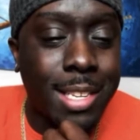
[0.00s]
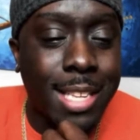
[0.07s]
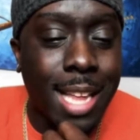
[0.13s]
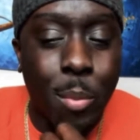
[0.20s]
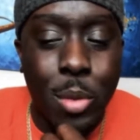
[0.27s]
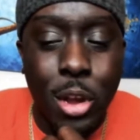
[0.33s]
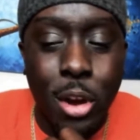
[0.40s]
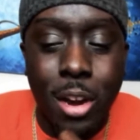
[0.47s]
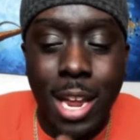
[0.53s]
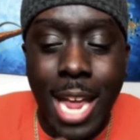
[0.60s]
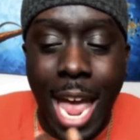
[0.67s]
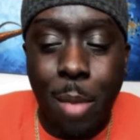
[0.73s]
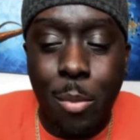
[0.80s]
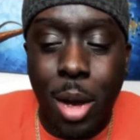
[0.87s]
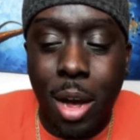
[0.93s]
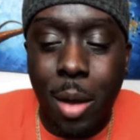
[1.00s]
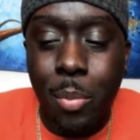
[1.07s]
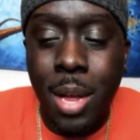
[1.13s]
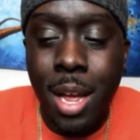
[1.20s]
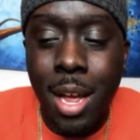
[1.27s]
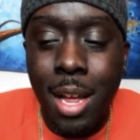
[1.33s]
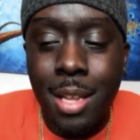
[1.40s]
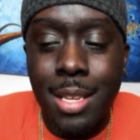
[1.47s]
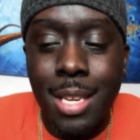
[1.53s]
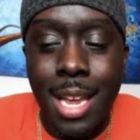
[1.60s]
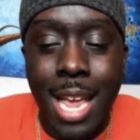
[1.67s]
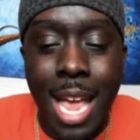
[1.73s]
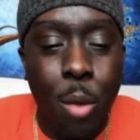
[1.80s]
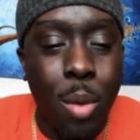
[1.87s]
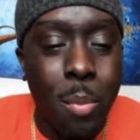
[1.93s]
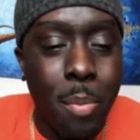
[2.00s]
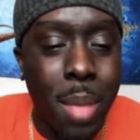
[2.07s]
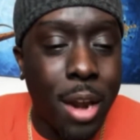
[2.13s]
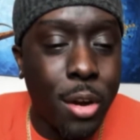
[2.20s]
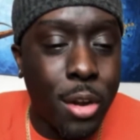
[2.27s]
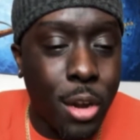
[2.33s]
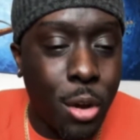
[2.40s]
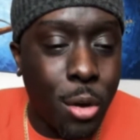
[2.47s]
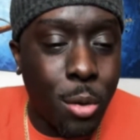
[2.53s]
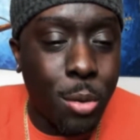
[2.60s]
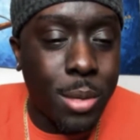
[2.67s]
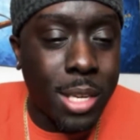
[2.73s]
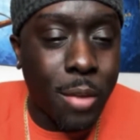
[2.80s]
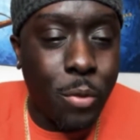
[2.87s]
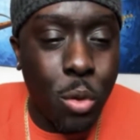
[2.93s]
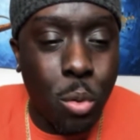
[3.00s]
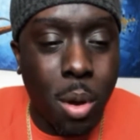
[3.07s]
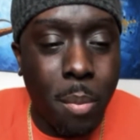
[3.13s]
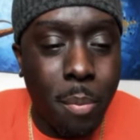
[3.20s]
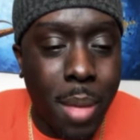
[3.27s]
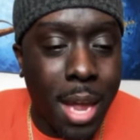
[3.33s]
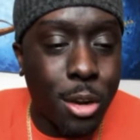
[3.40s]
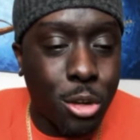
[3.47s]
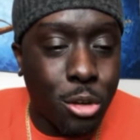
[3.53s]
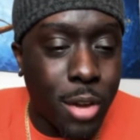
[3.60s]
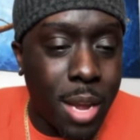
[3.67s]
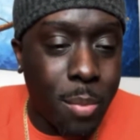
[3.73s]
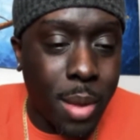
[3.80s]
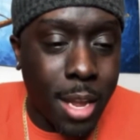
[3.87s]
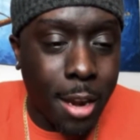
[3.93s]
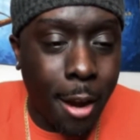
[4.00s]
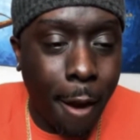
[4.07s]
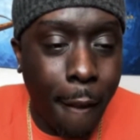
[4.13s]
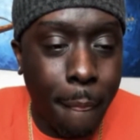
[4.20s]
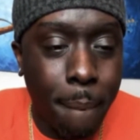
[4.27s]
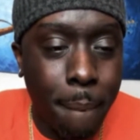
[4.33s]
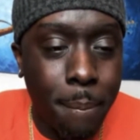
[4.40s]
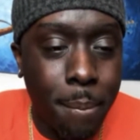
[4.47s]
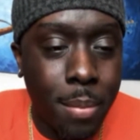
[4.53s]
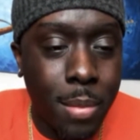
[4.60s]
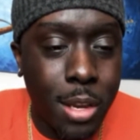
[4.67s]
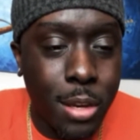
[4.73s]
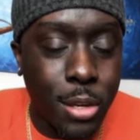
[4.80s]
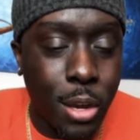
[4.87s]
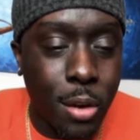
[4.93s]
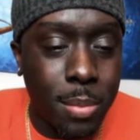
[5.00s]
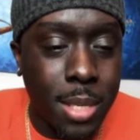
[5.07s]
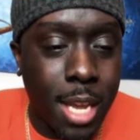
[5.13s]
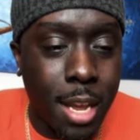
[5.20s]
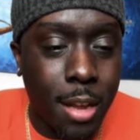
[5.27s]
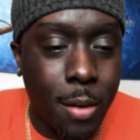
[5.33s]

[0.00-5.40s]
your game up to get with better dudes if you want better treatment. You see what I'm saying?